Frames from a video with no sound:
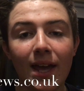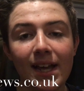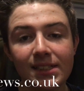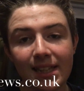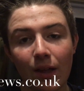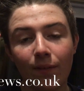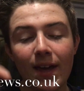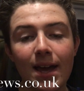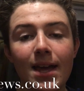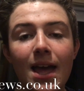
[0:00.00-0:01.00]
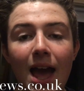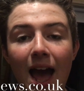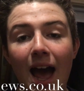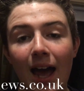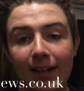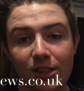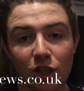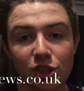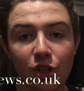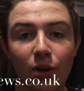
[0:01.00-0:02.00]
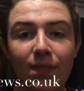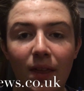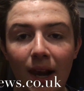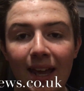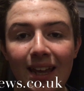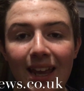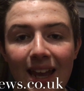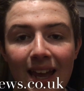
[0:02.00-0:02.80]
It's down there uh, and is also in the link